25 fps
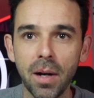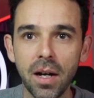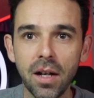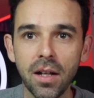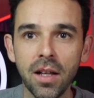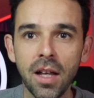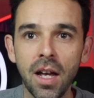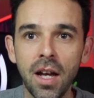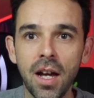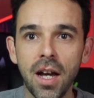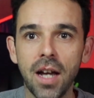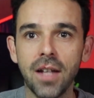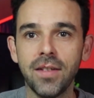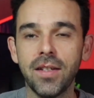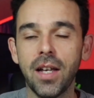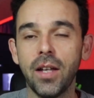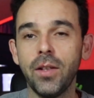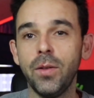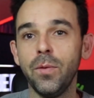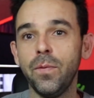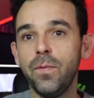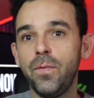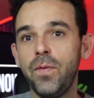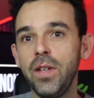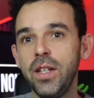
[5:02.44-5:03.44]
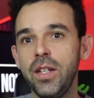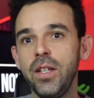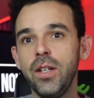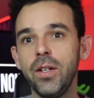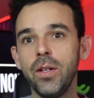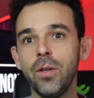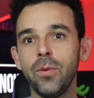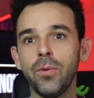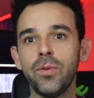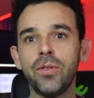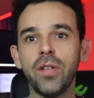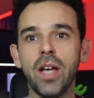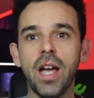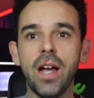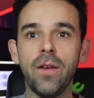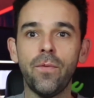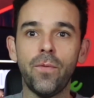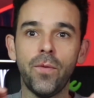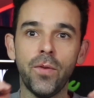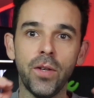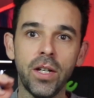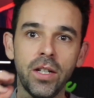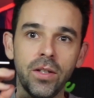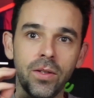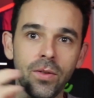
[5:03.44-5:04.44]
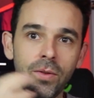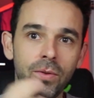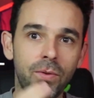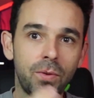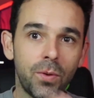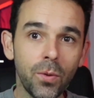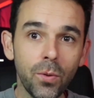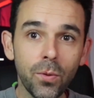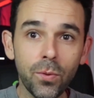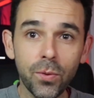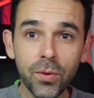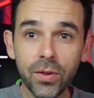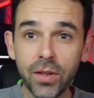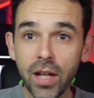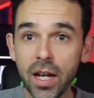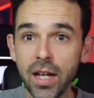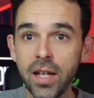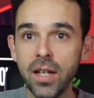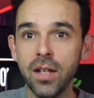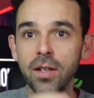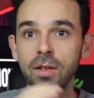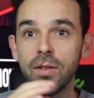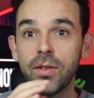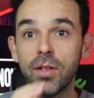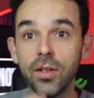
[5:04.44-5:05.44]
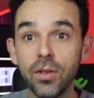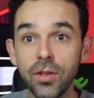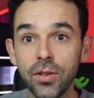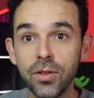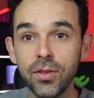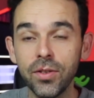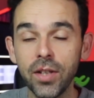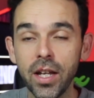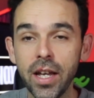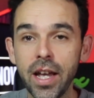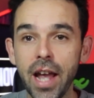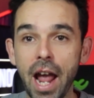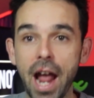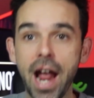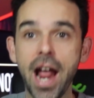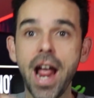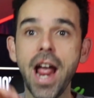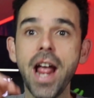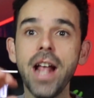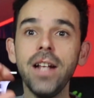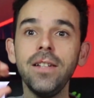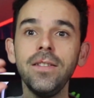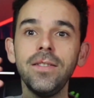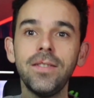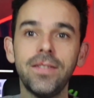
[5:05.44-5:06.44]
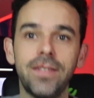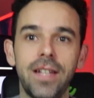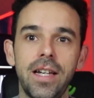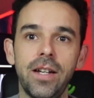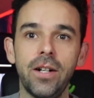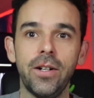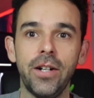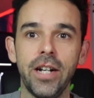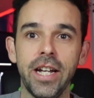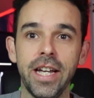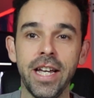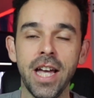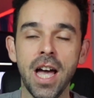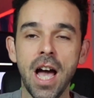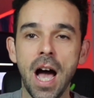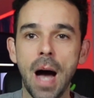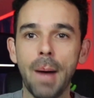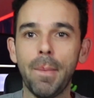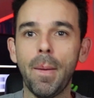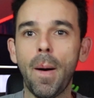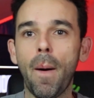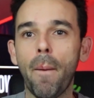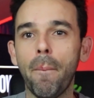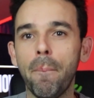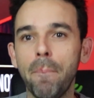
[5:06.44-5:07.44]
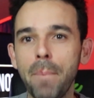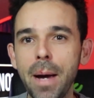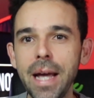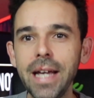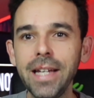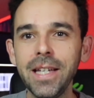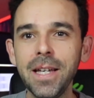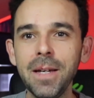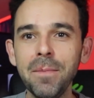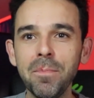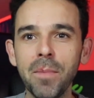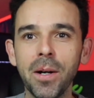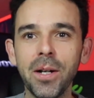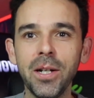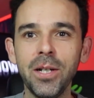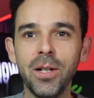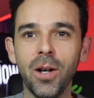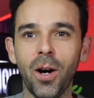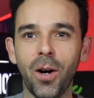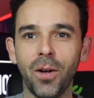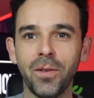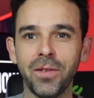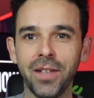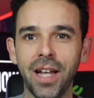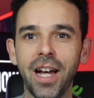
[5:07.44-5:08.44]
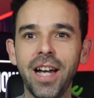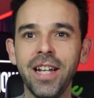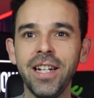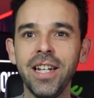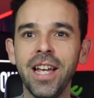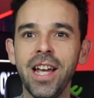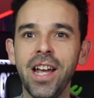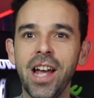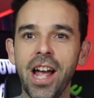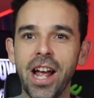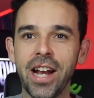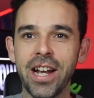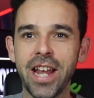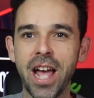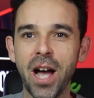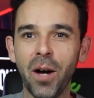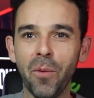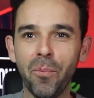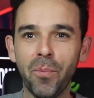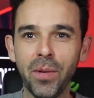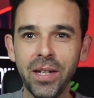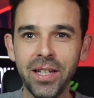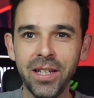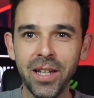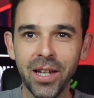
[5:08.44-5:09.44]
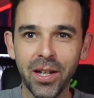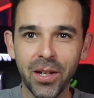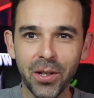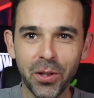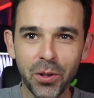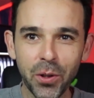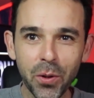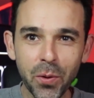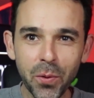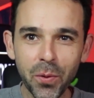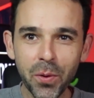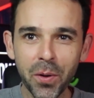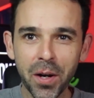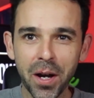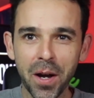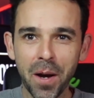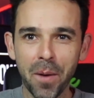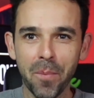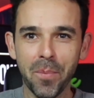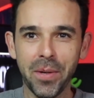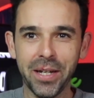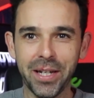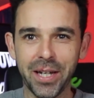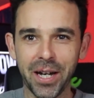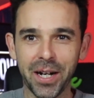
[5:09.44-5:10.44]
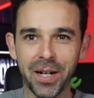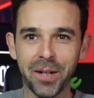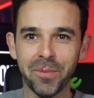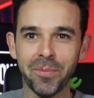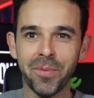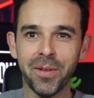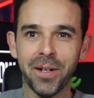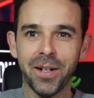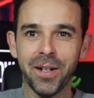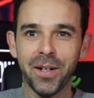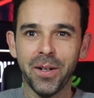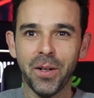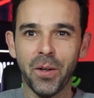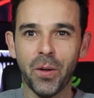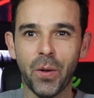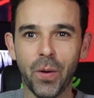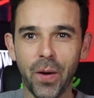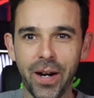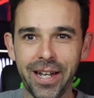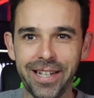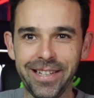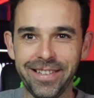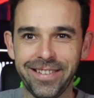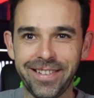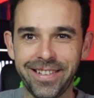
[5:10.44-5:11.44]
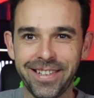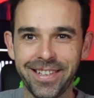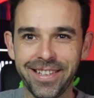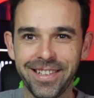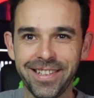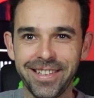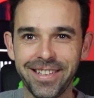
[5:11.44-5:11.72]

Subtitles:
bell, as I do videos every Tuesday, Thursday, and Saturday about making money online and helping you become great.